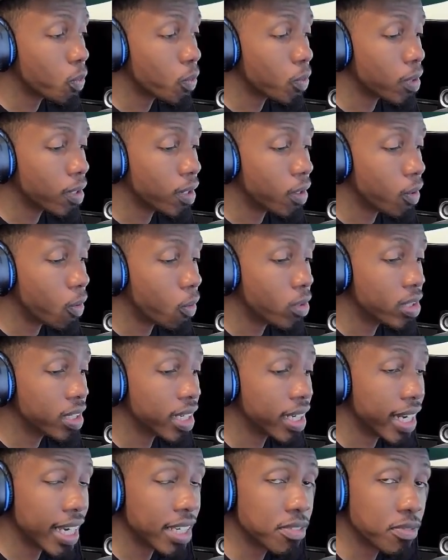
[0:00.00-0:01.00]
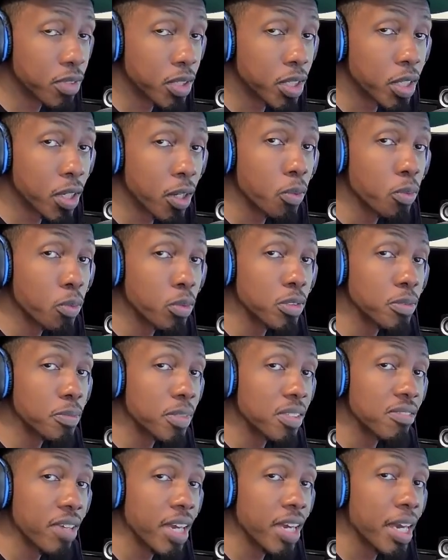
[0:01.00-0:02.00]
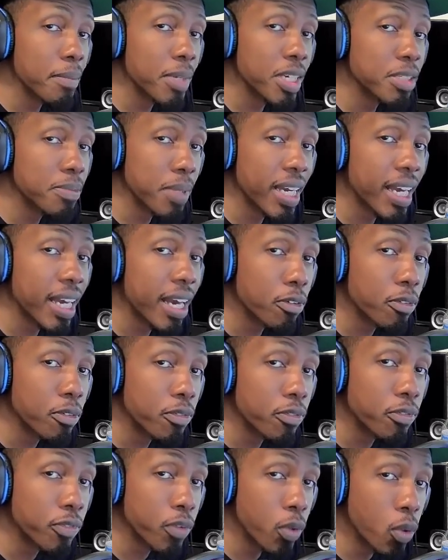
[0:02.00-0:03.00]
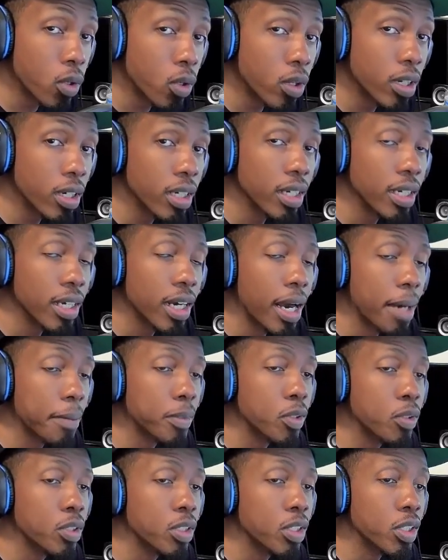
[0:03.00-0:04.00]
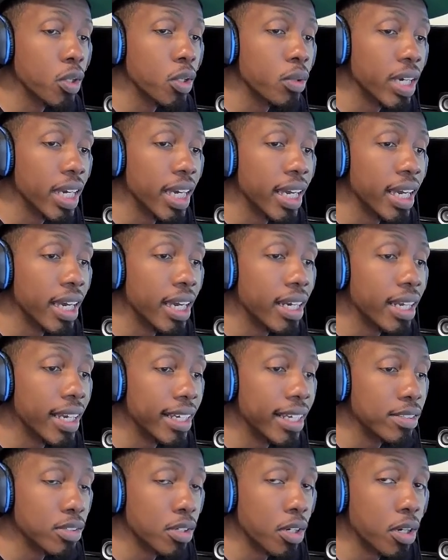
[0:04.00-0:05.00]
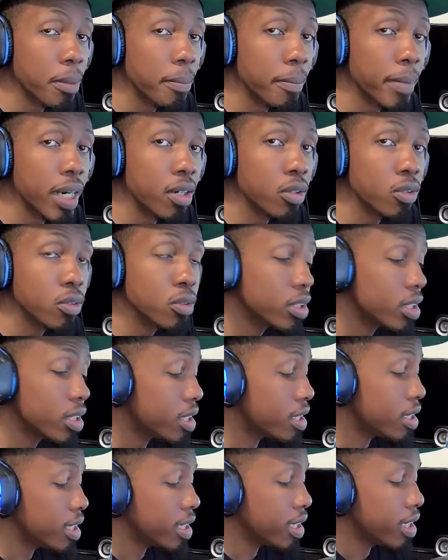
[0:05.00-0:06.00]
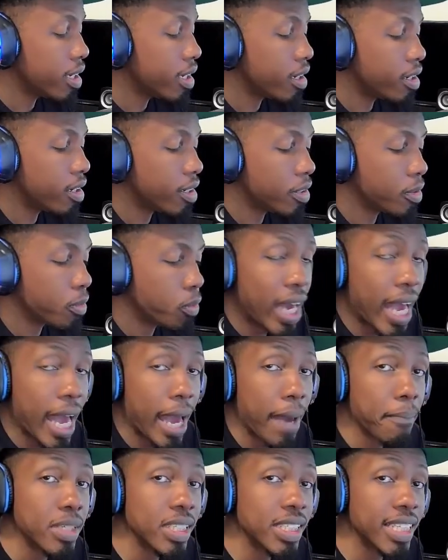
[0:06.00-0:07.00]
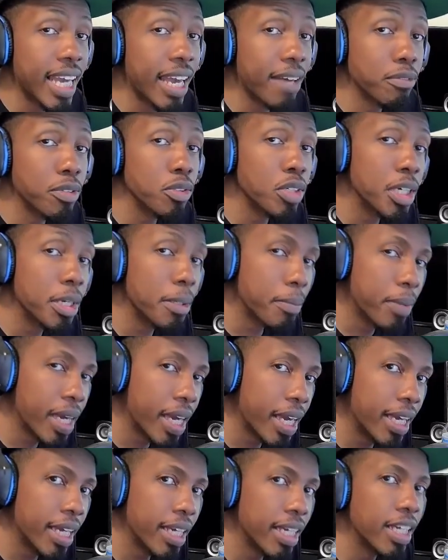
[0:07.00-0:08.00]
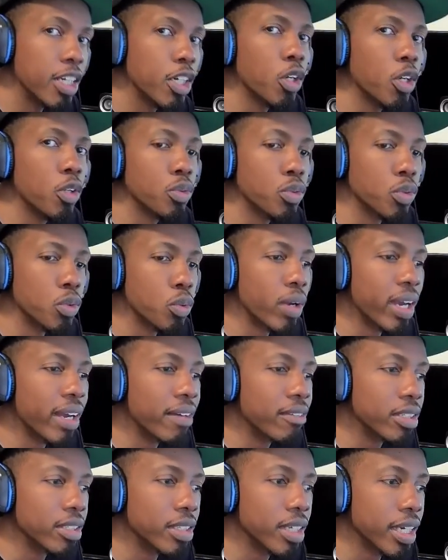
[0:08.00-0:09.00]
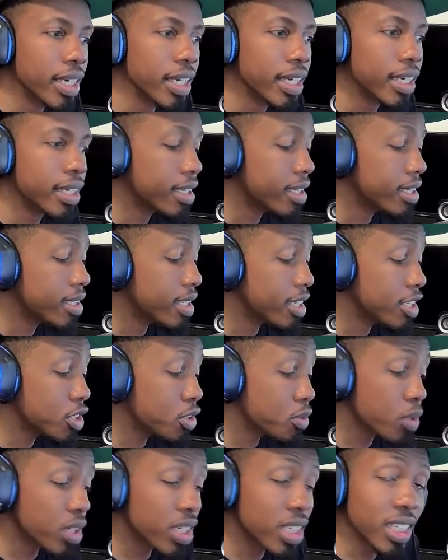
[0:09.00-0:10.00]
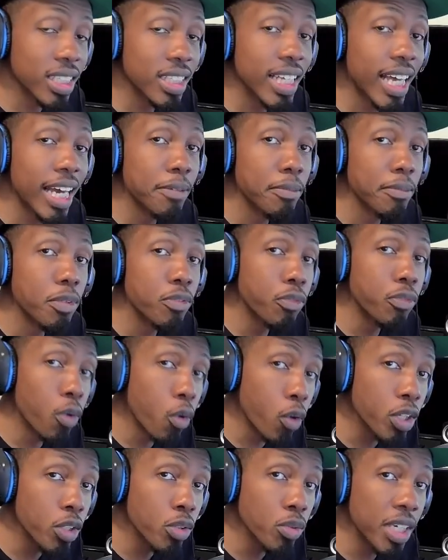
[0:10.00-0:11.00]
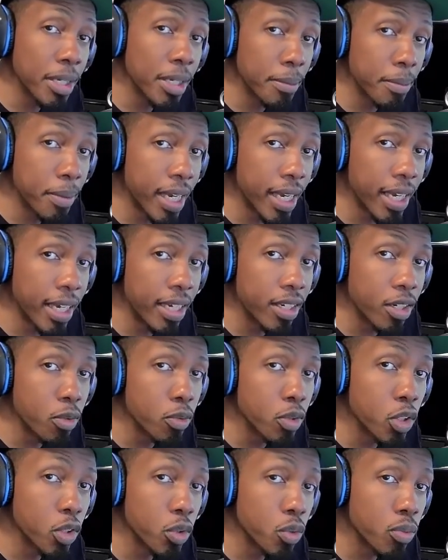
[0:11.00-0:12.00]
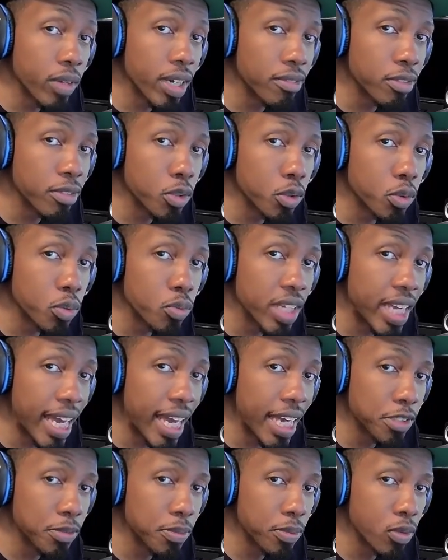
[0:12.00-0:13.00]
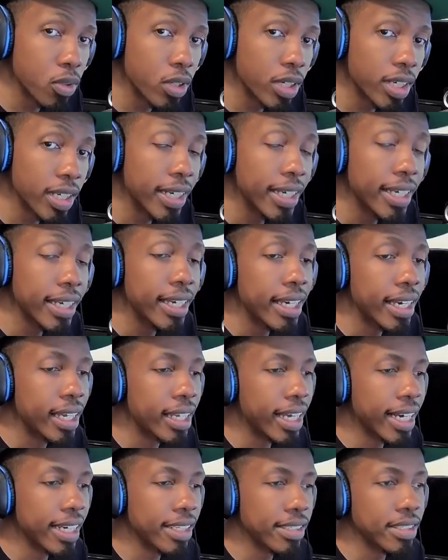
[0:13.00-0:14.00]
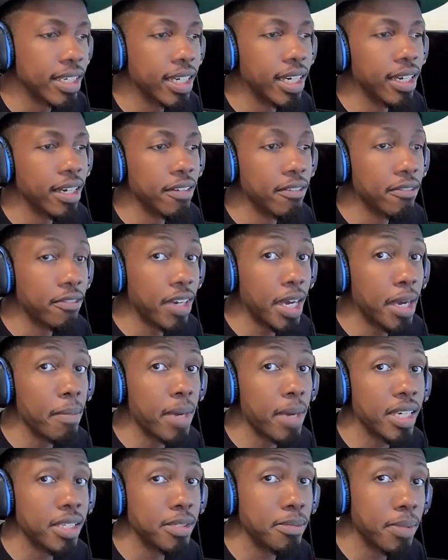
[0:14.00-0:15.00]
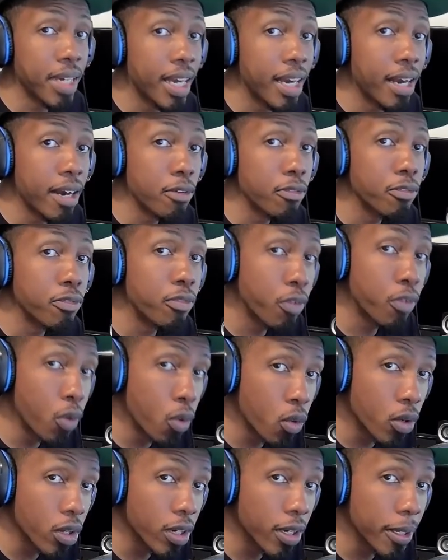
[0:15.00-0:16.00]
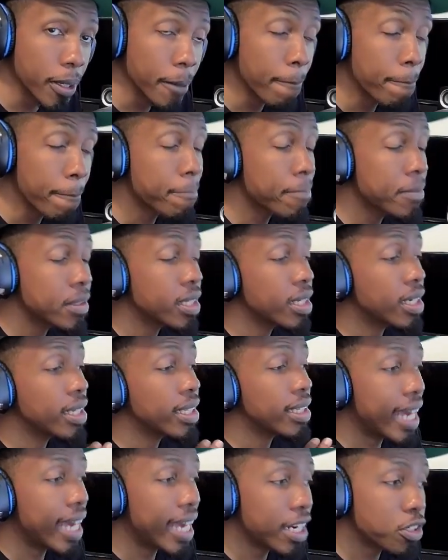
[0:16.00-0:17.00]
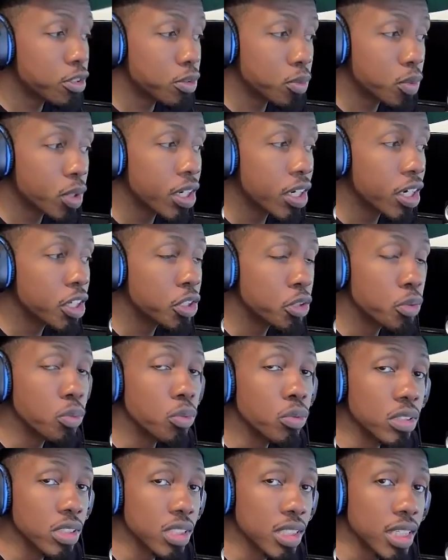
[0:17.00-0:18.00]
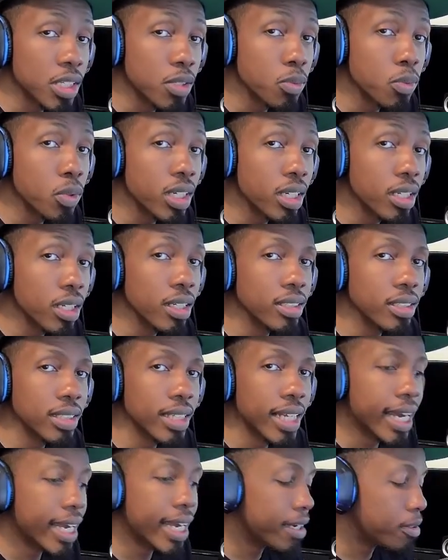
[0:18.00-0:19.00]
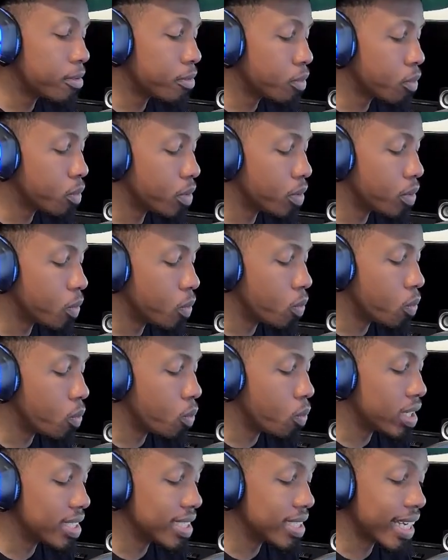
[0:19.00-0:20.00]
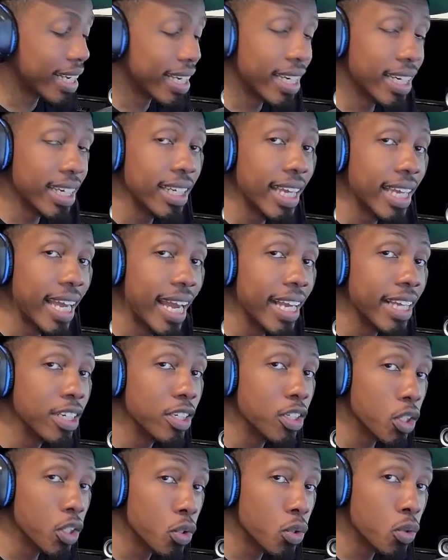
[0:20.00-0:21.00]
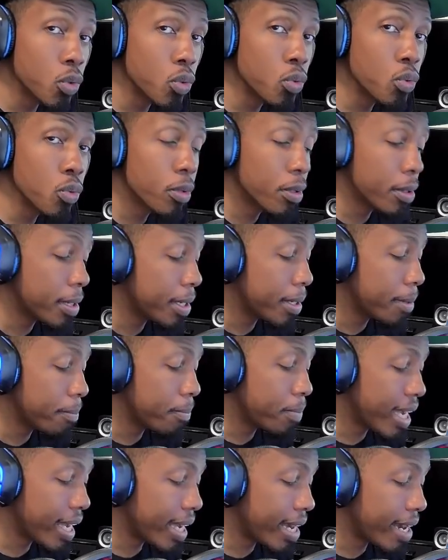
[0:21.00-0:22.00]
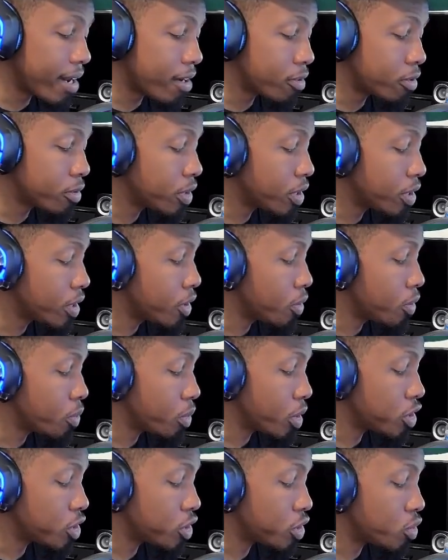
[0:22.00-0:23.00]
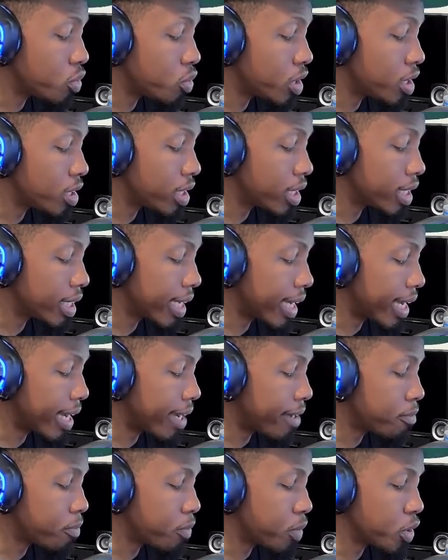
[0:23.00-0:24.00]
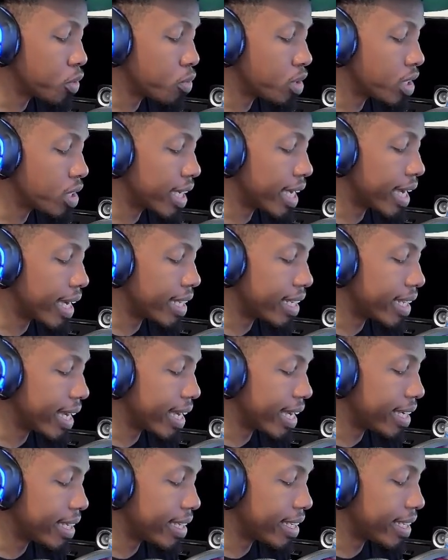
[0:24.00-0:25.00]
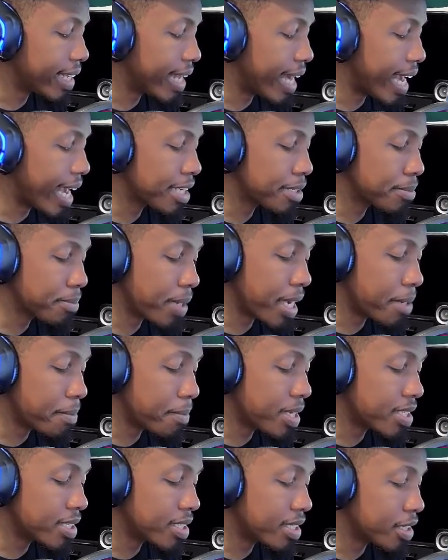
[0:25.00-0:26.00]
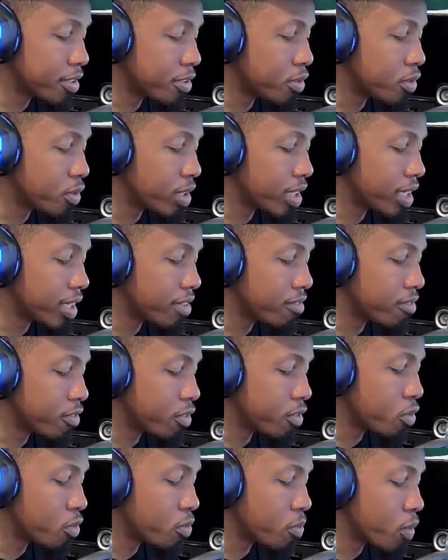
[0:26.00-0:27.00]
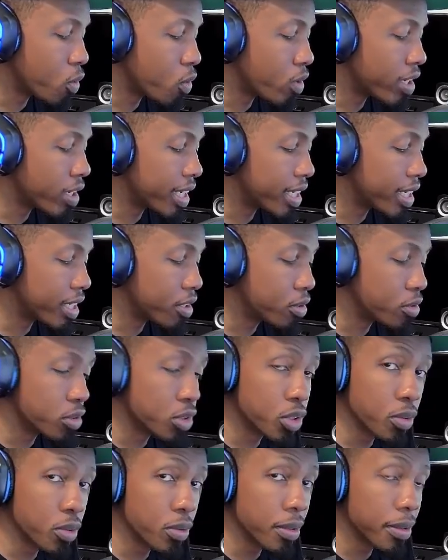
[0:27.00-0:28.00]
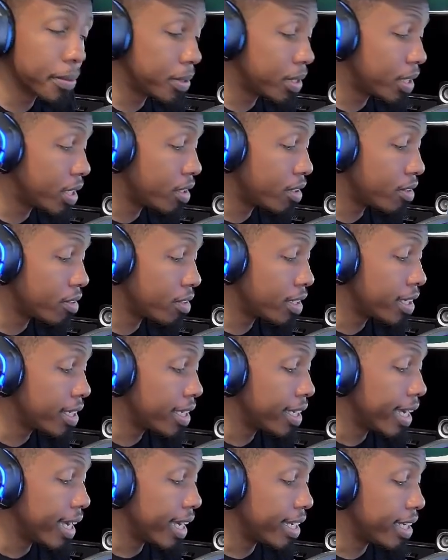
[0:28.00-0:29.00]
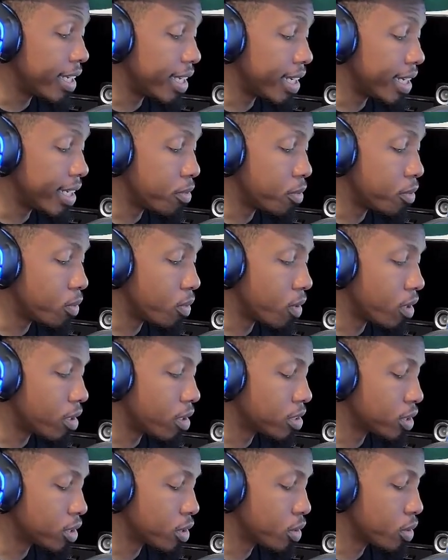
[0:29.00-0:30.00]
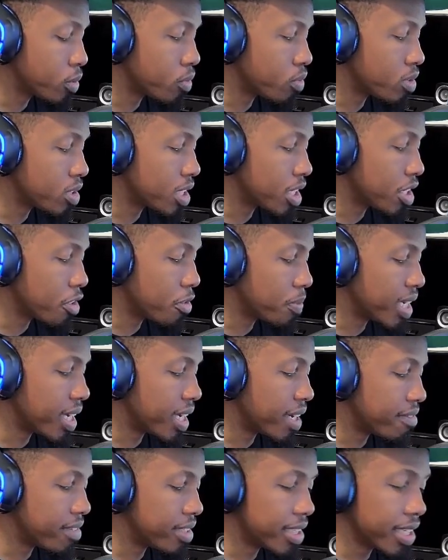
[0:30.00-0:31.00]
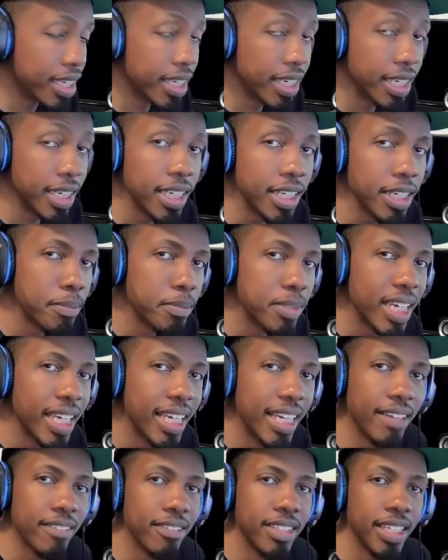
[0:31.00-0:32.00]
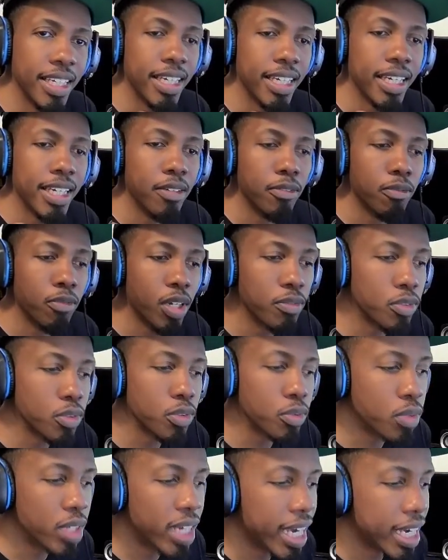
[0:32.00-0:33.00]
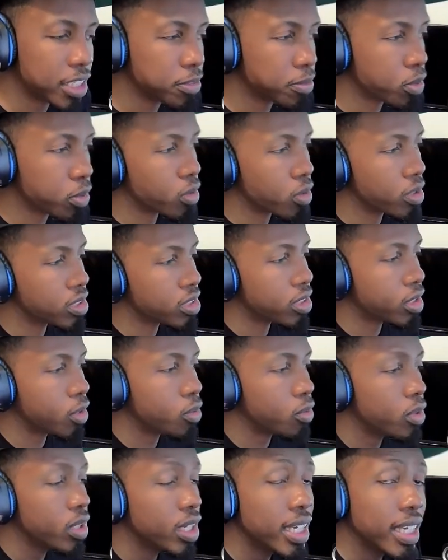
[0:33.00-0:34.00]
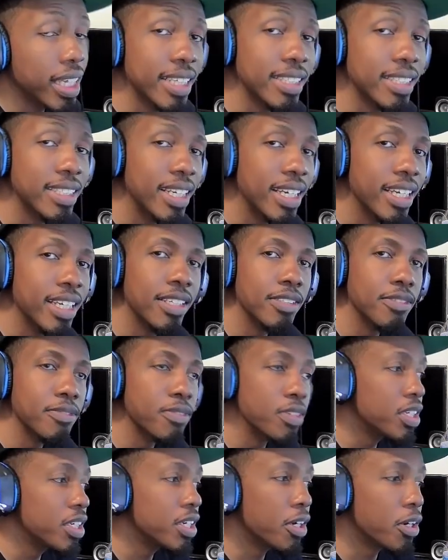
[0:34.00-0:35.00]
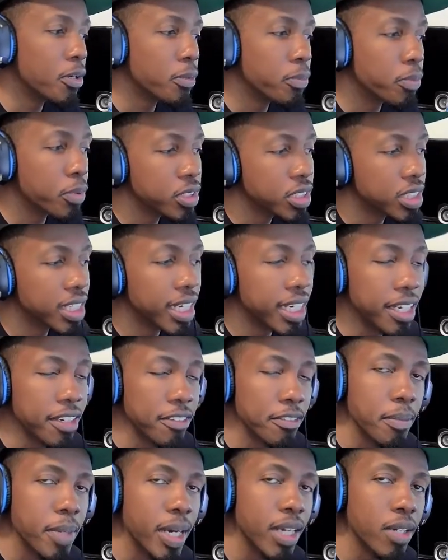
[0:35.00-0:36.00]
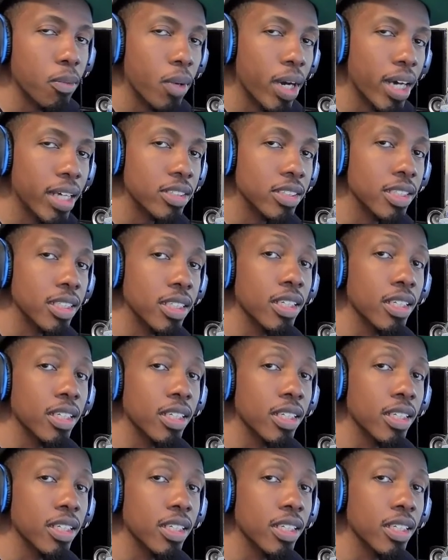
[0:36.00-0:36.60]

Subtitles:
on the next video, which would be Fanbase Payout 4, I'm going to go ahead and talk about what happens after you get paid and go through everything. This is what it looked like before you get paid on the new revenue dashboard. And like I said, in Fanbase Payout 4, that is where you will see what it looks like once I get a new payout, which you can look at when you look at last payments, and you click view more, and it'll show up here, and then it'll also tell me everything and update everything in the revenue dashboard. So that's the end of this video. Appreciate everybody watching.